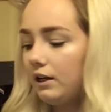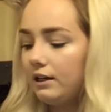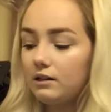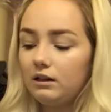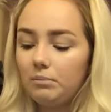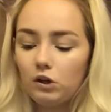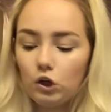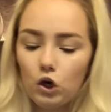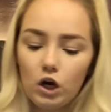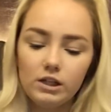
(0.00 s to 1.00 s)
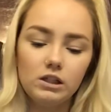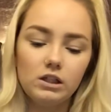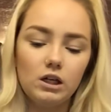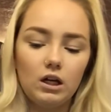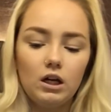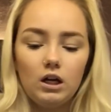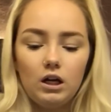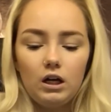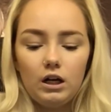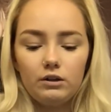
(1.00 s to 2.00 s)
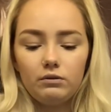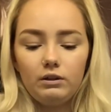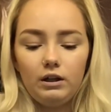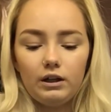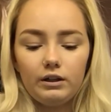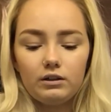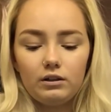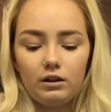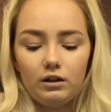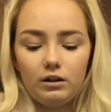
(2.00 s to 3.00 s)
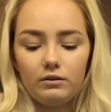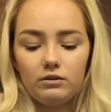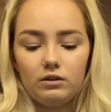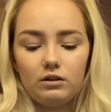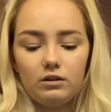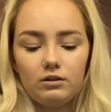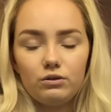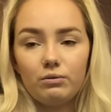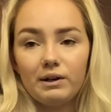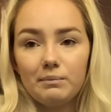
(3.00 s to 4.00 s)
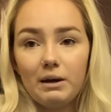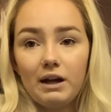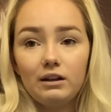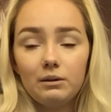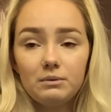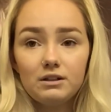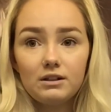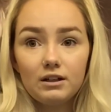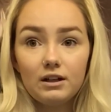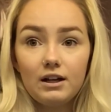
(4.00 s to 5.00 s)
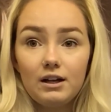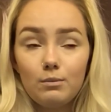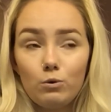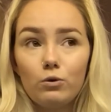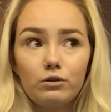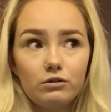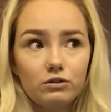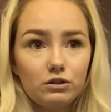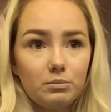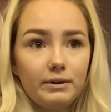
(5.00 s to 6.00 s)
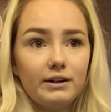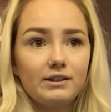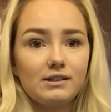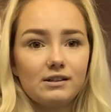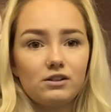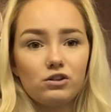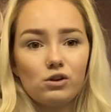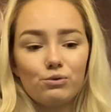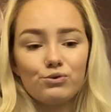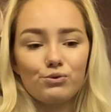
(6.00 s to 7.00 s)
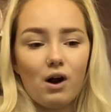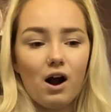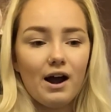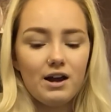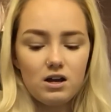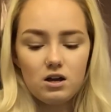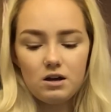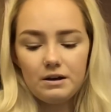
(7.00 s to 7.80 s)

It's a lip gloss. I don't really like to wear matte lipstick anymore just because it's so dry.